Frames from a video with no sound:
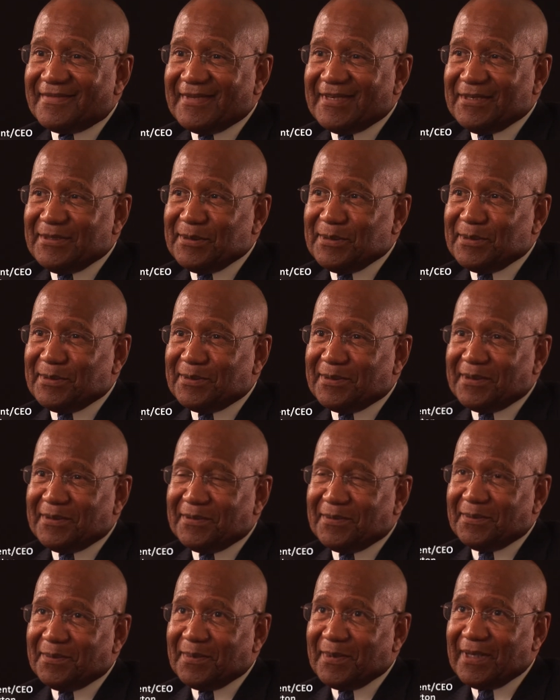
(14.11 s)
You
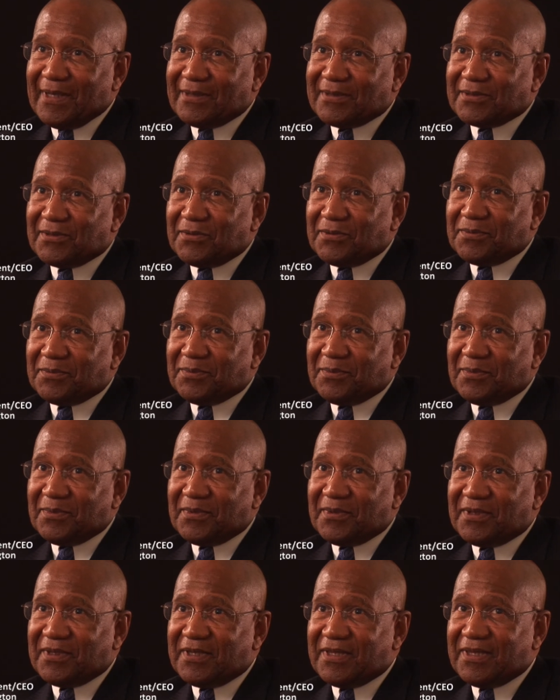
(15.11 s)
know, so
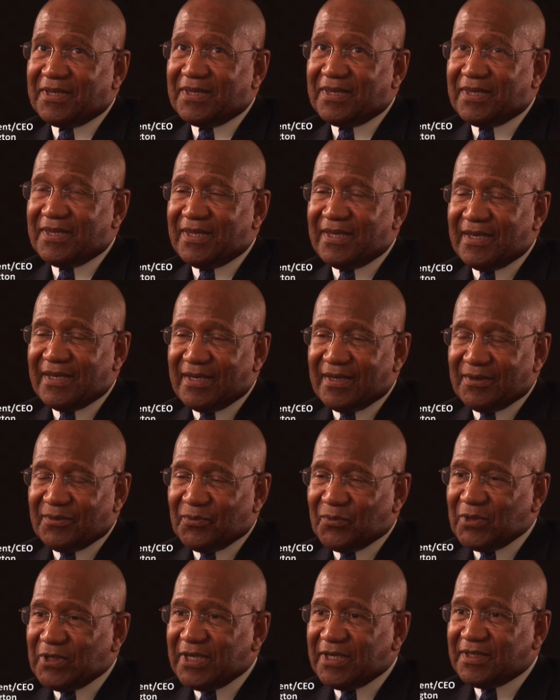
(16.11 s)

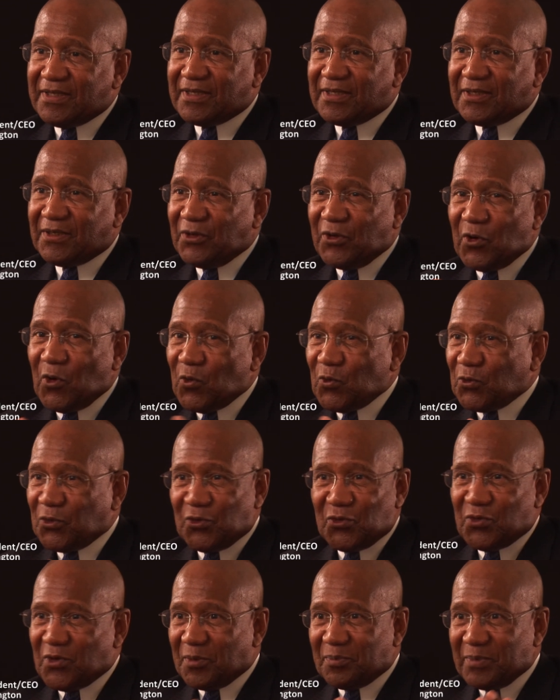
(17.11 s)
we didn't go
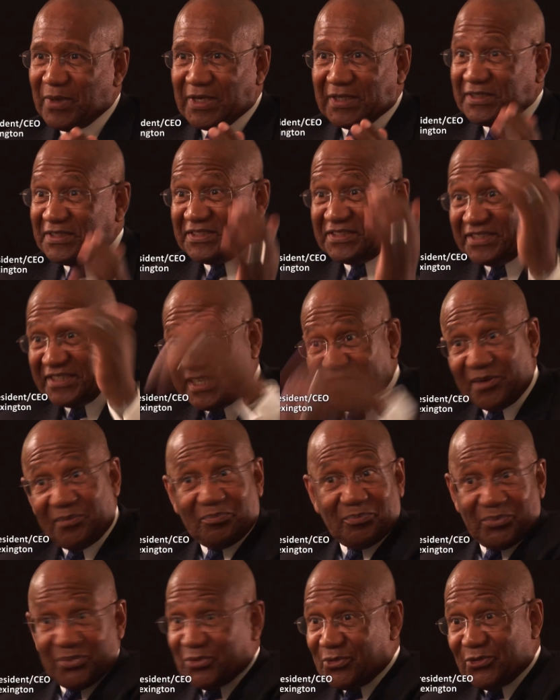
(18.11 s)
through a big
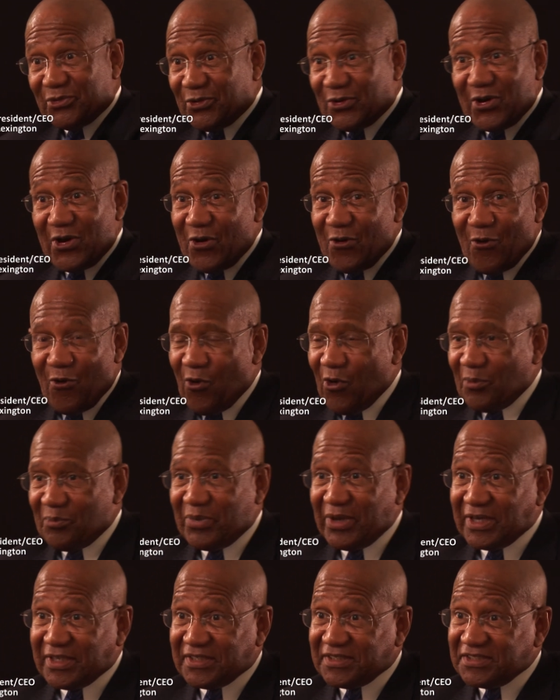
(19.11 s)
dip or a
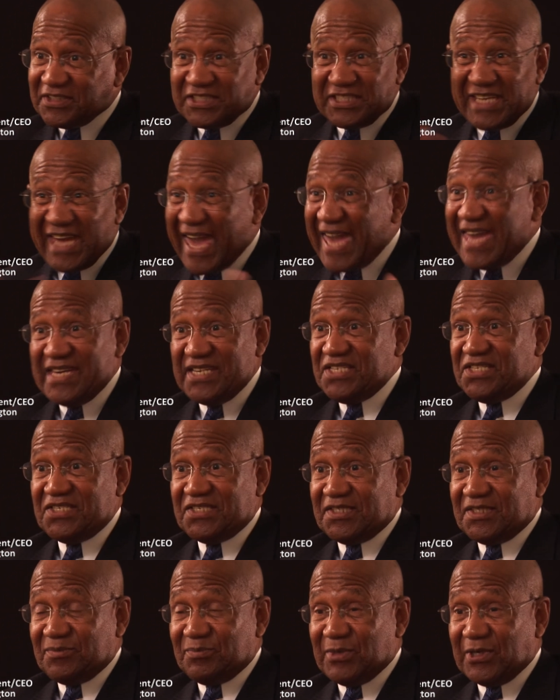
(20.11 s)
big
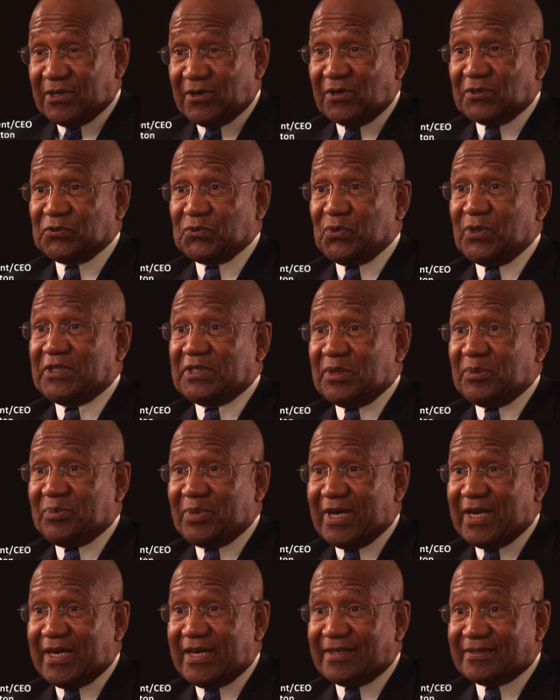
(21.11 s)
change because Whitney the
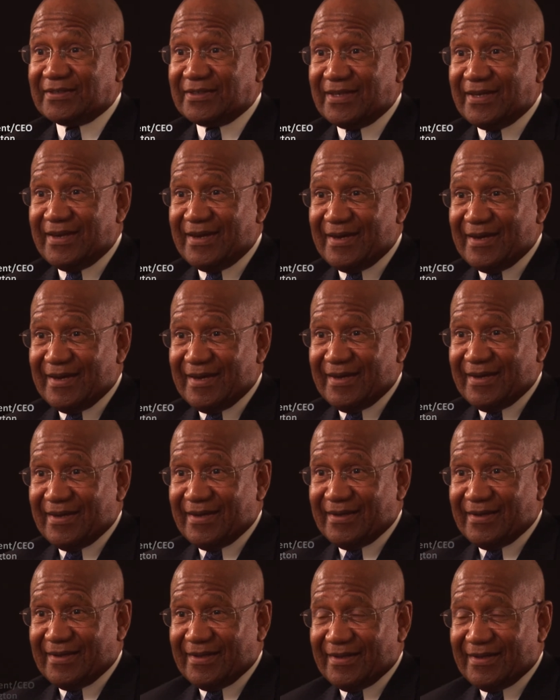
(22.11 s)
past,
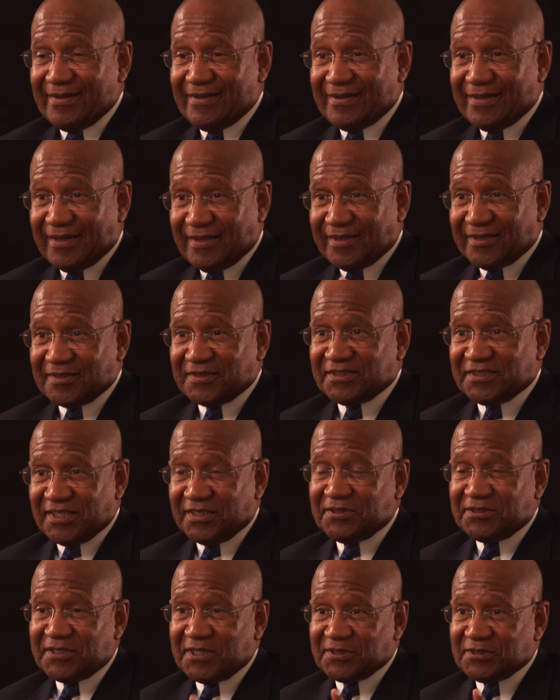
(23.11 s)
the
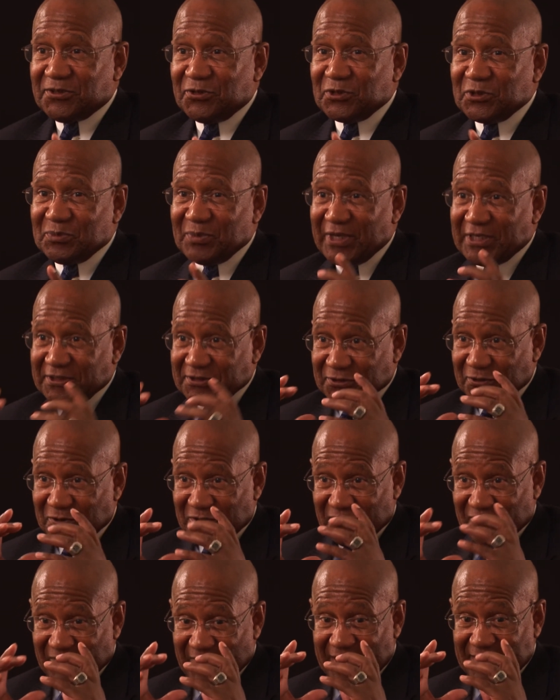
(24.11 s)
consistency was based on
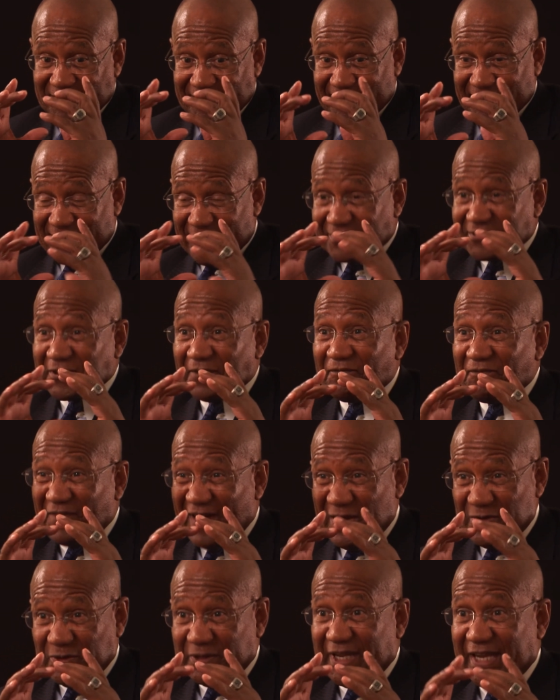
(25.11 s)
the fact that there's a
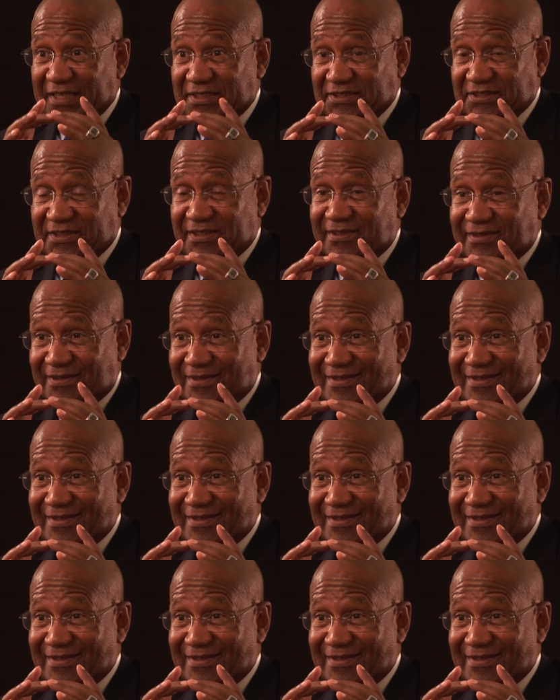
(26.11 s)
foundation